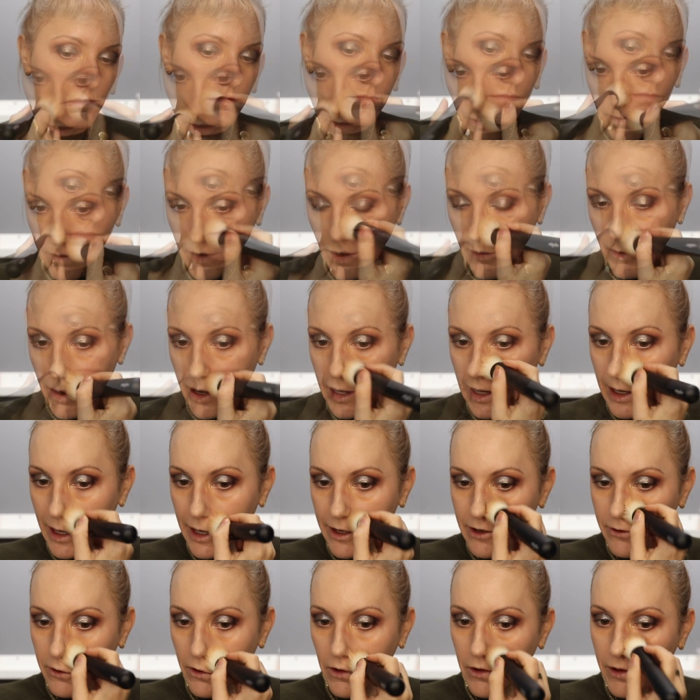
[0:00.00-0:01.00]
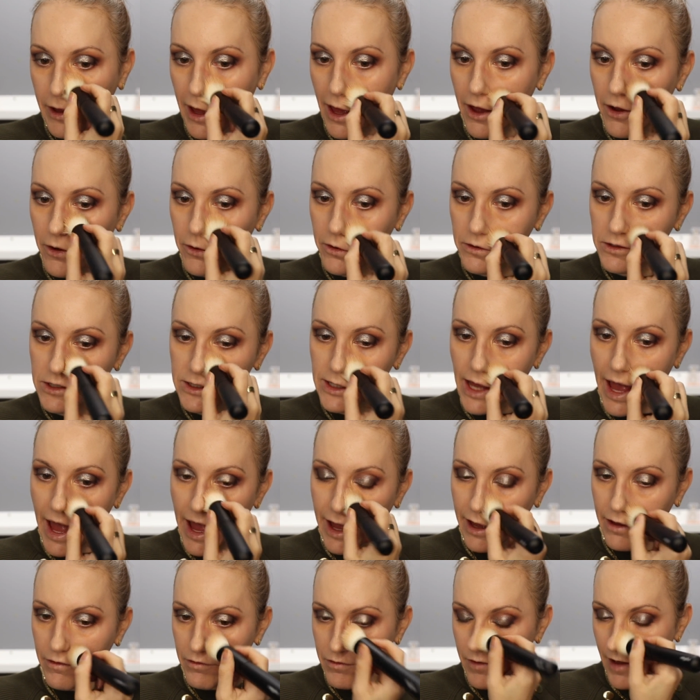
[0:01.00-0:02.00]
So a little goes
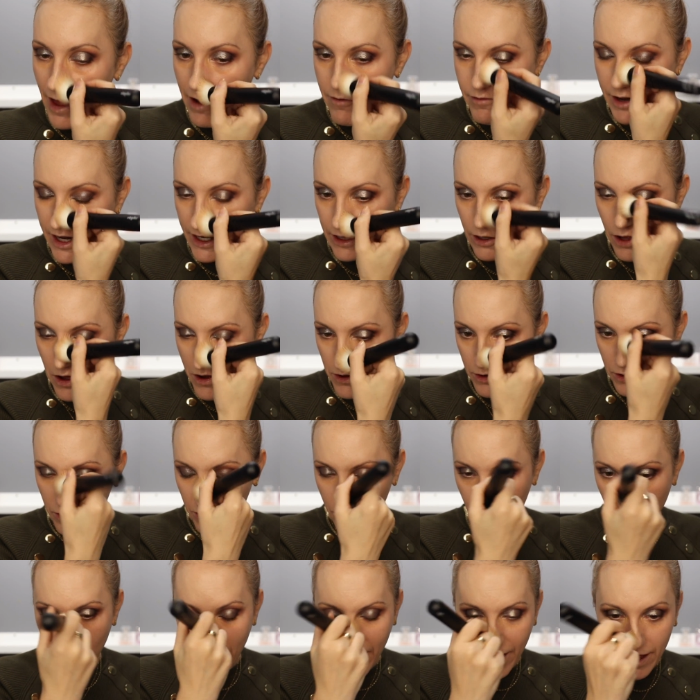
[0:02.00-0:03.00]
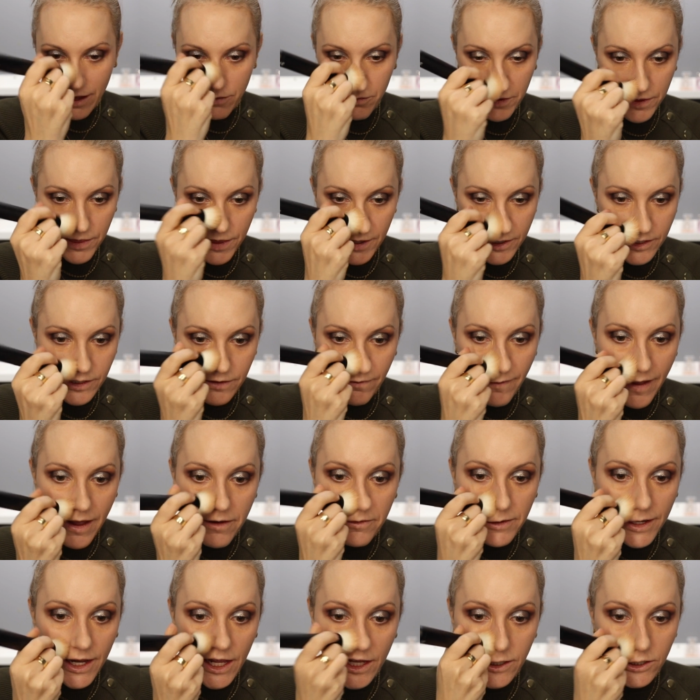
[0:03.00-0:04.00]
a very long way with this
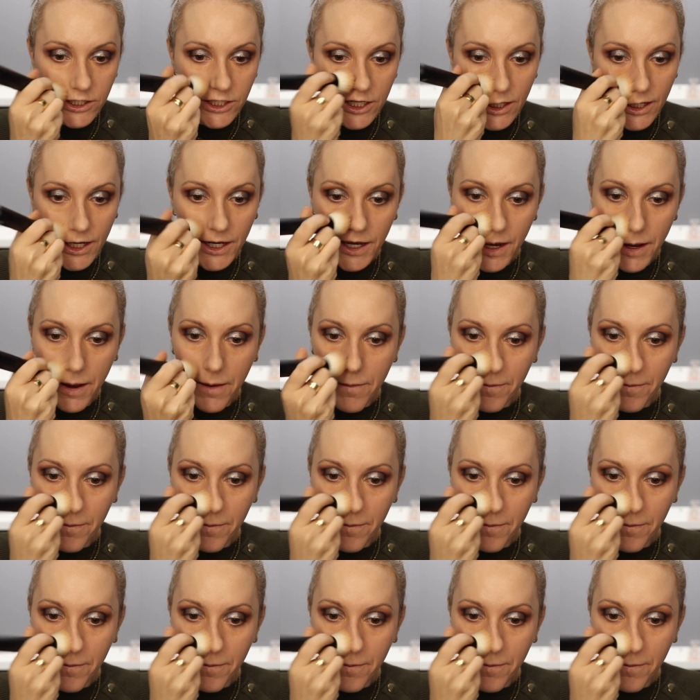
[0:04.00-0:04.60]
foundation.